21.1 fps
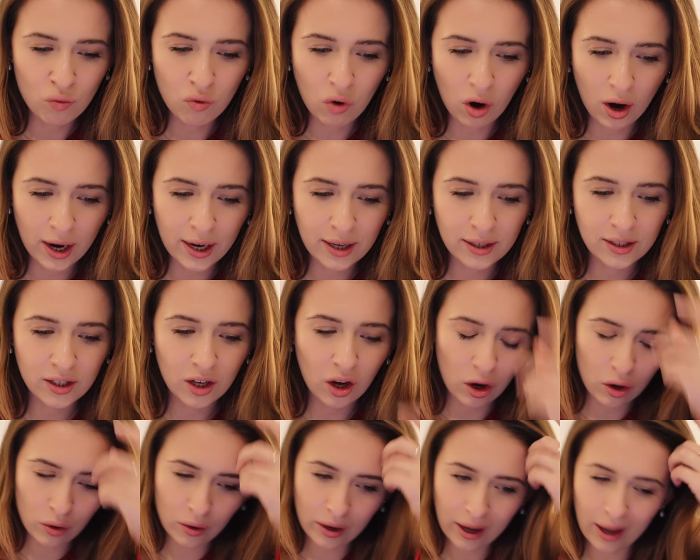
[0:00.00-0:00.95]
Right,
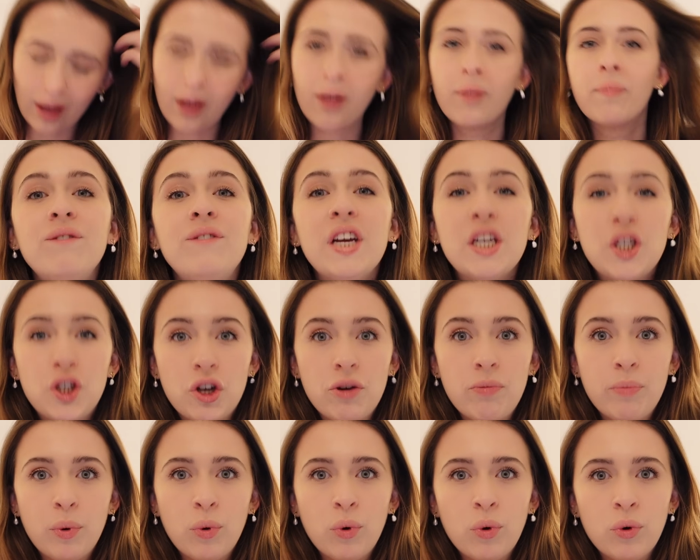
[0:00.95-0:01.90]
okay, vision
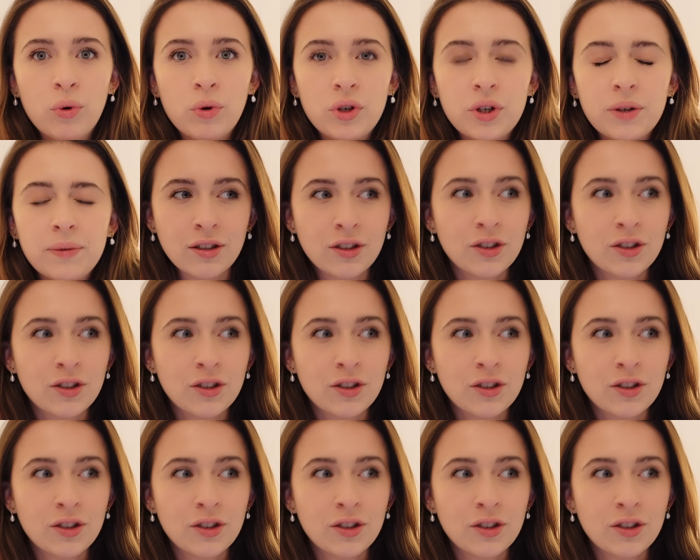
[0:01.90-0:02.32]
board.